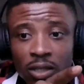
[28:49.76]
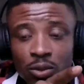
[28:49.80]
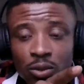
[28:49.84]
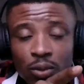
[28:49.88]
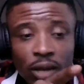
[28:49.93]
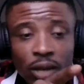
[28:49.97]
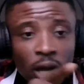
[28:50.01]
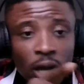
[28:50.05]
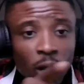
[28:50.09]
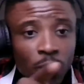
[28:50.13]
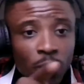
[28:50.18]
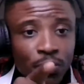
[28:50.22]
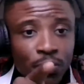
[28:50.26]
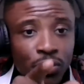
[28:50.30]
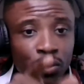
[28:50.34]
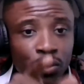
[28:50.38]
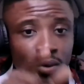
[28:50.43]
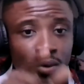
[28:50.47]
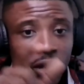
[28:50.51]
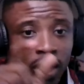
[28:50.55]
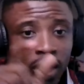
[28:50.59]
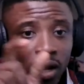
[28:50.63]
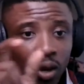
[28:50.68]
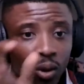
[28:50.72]
To help
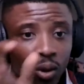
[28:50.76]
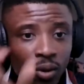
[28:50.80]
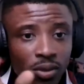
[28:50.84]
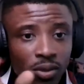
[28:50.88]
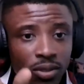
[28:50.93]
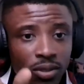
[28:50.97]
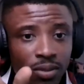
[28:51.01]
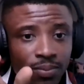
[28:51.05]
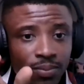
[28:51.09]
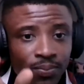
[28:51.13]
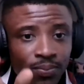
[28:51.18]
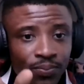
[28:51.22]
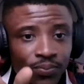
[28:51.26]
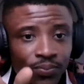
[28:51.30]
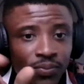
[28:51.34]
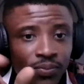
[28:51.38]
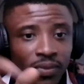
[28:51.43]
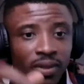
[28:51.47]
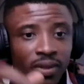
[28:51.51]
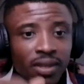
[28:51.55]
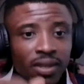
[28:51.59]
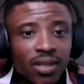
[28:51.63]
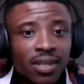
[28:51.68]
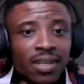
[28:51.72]
you a lot. Hmm?
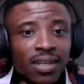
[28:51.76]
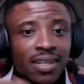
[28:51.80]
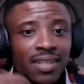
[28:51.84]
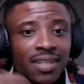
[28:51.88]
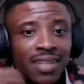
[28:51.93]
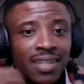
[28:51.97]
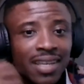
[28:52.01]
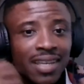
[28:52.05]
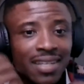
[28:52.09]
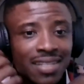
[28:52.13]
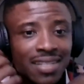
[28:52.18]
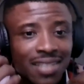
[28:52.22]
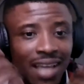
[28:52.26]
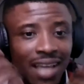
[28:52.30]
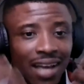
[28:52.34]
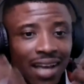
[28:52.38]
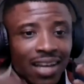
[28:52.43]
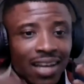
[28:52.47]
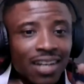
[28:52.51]
Then start